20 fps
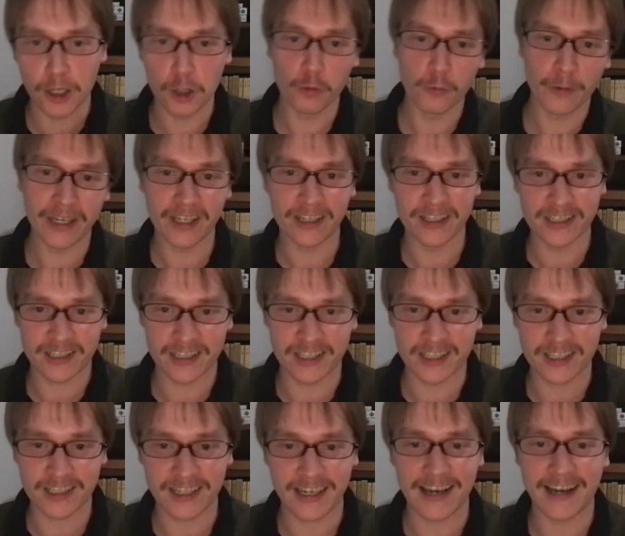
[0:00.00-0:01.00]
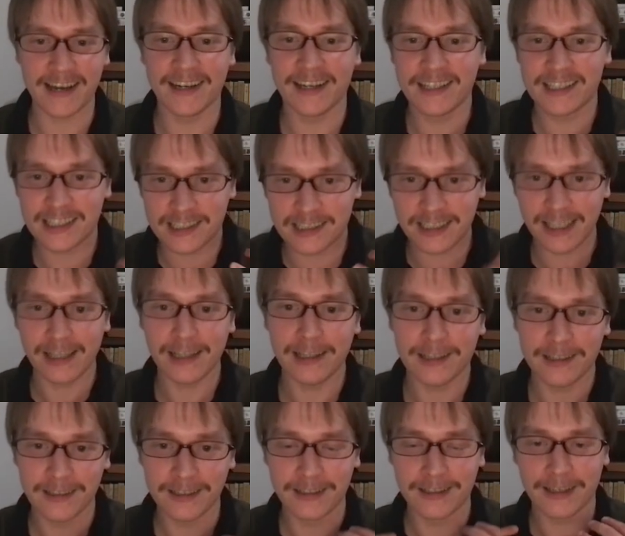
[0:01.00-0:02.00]
no weaknesses, and it's
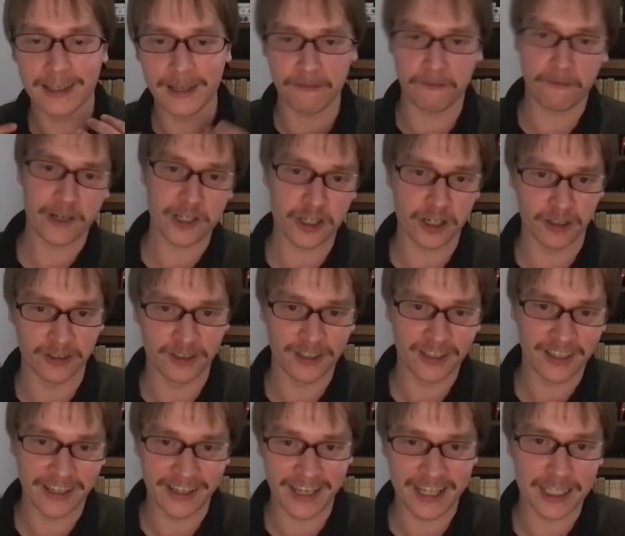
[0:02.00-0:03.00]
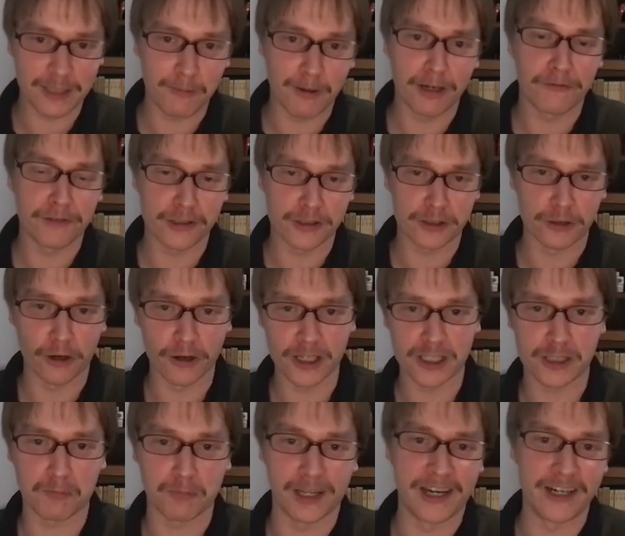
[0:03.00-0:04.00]
still efficient against one of the
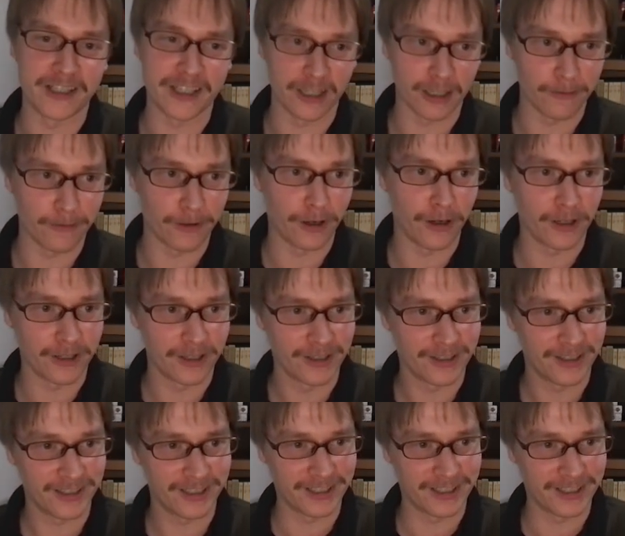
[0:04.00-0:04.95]
strongest players in the world.